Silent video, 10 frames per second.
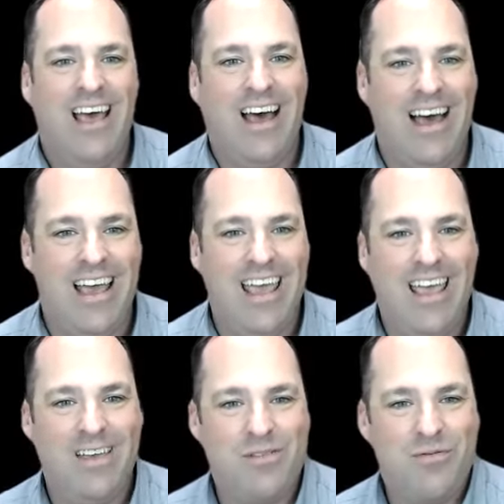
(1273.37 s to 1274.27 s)
uh,
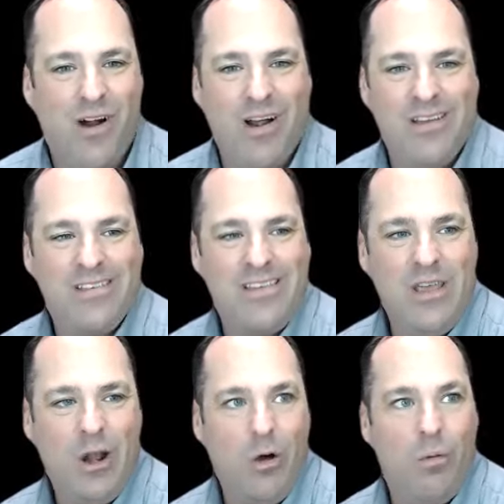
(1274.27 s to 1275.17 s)
as far as
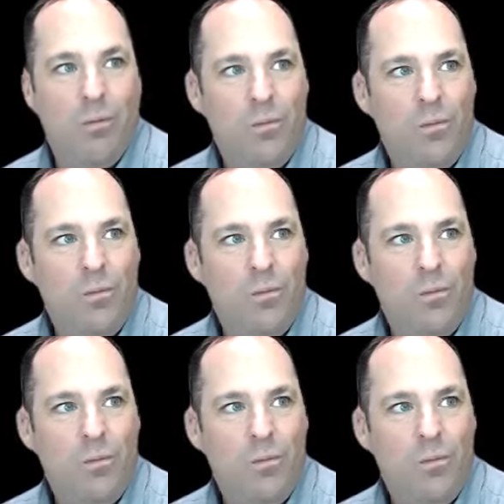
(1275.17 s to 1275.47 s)
you know